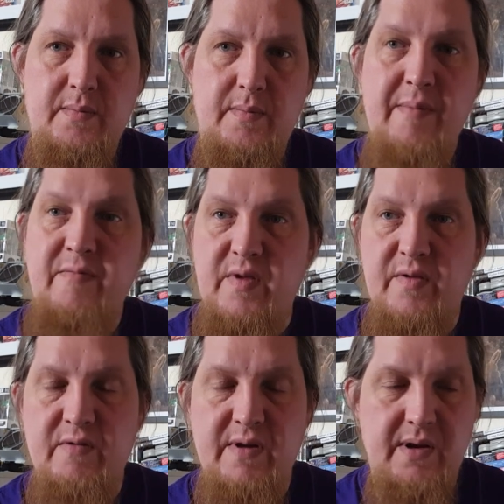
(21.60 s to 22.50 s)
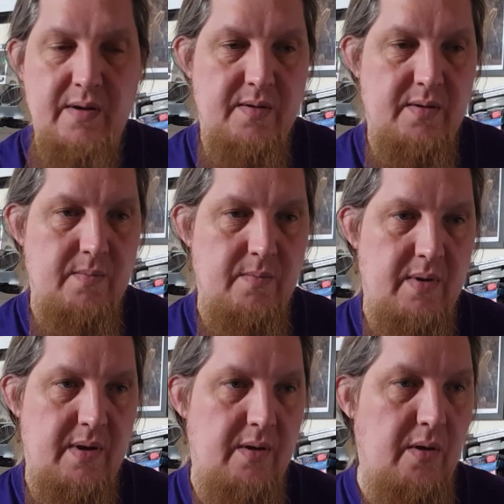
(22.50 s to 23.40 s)
memories of Rick Dickinson.
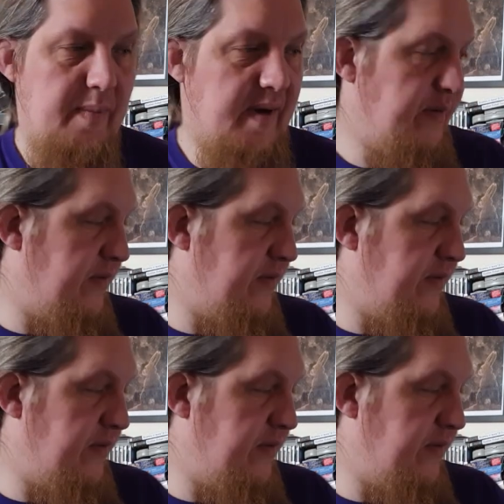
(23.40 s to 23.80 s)
And albeit we've